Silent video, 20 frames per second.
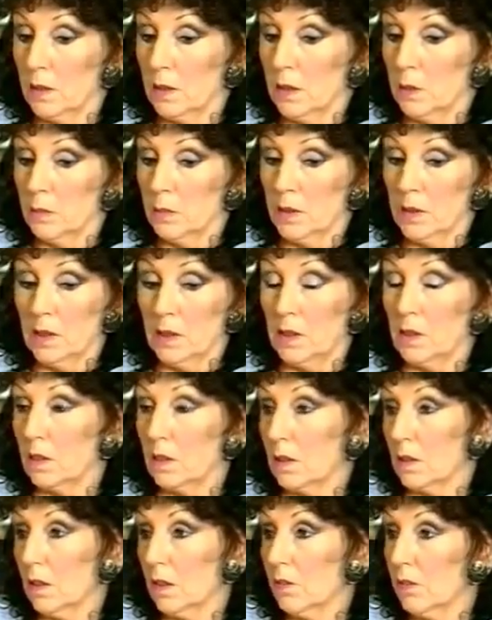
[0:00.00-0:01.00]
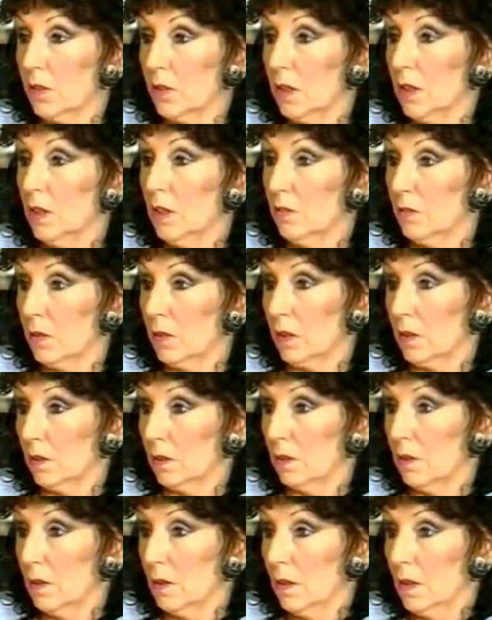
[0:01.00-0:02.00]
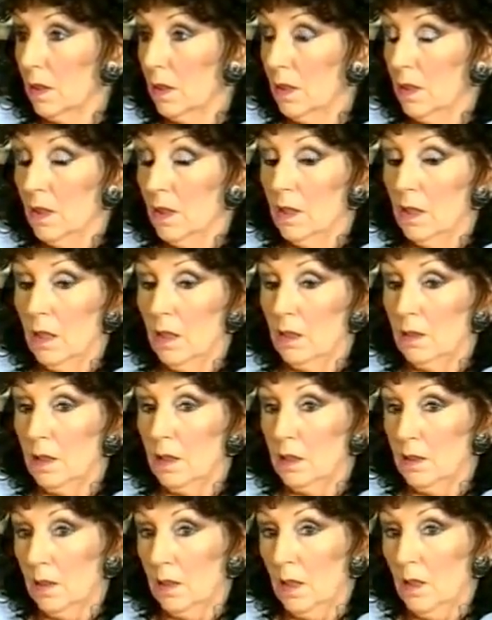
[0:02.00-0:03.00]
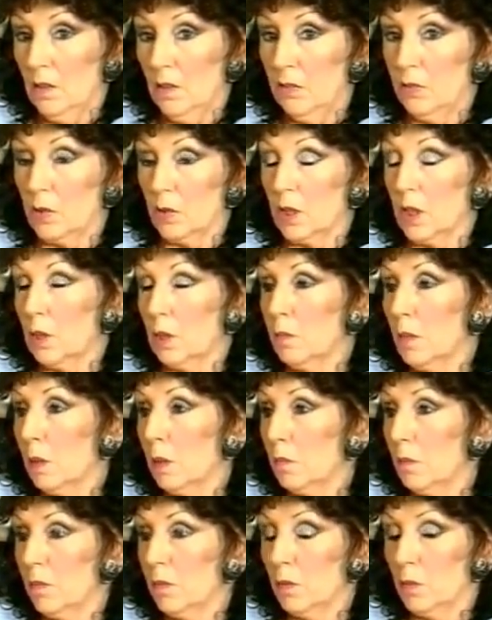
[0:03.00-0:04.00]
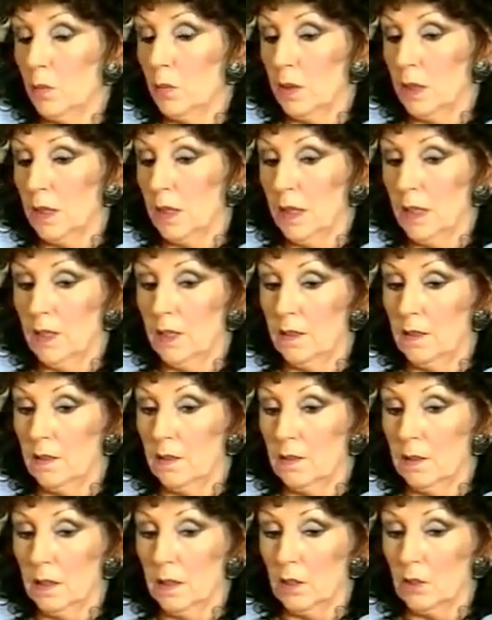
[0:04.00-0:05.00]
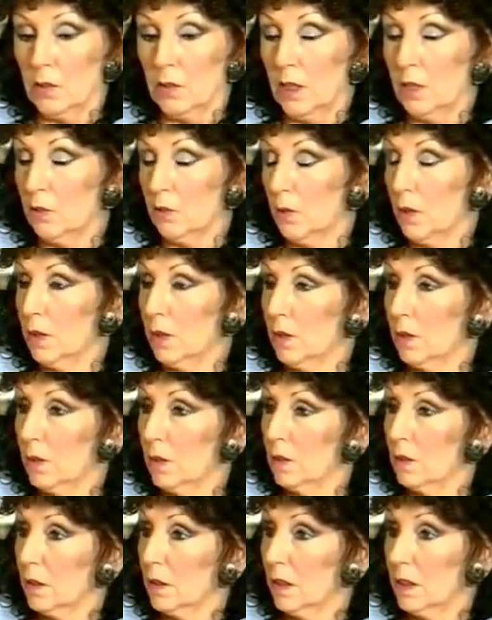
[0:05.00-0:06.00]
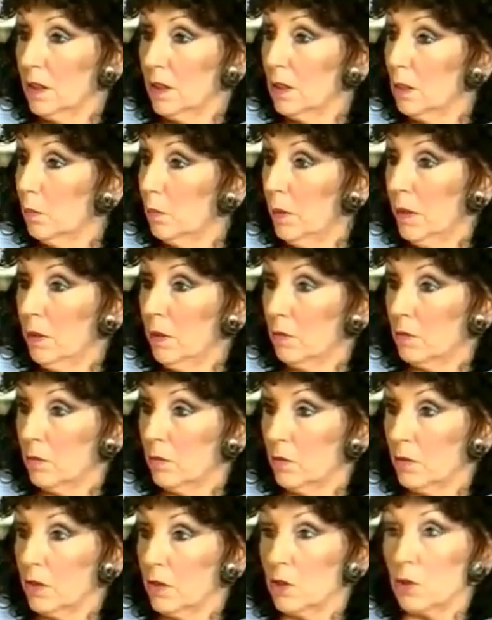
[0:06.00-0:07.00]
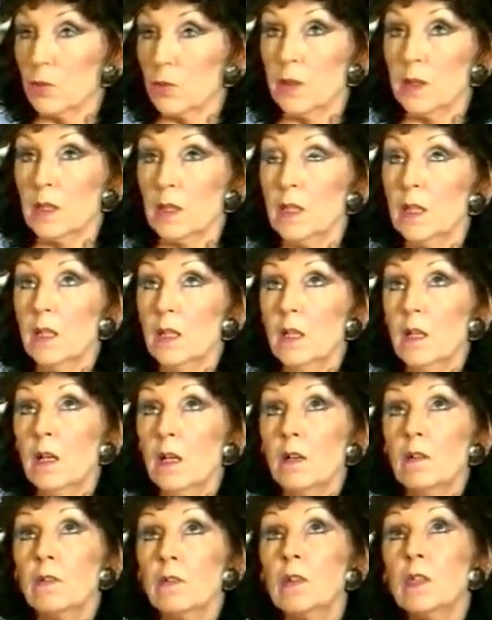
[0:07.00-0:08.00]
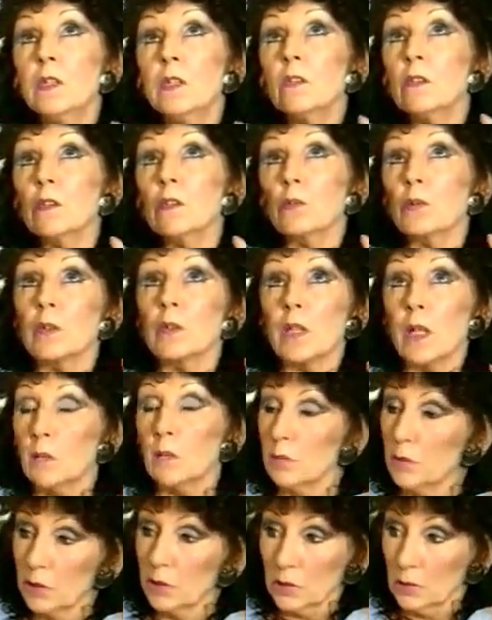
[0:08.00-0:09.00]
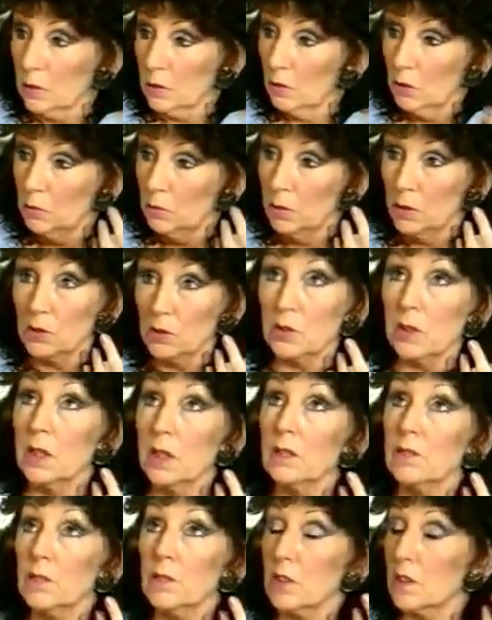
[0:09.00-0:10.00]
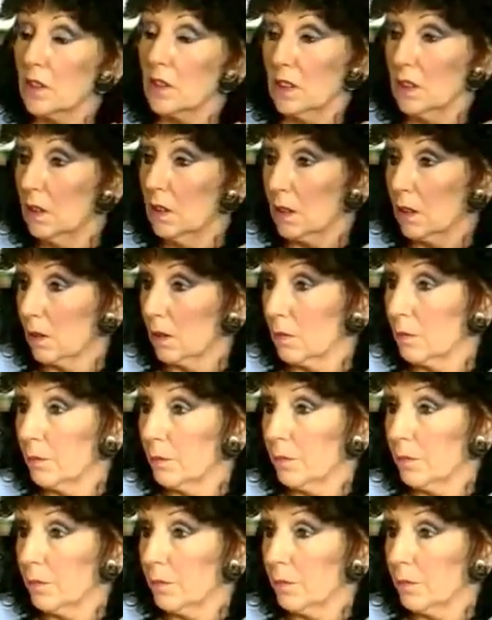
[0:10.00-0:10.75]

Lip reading: and there'd be sittings every evening. And then Alf would come up of a weekend, and it graduated into independent voice, where the voices would come just almost out of the ceiling.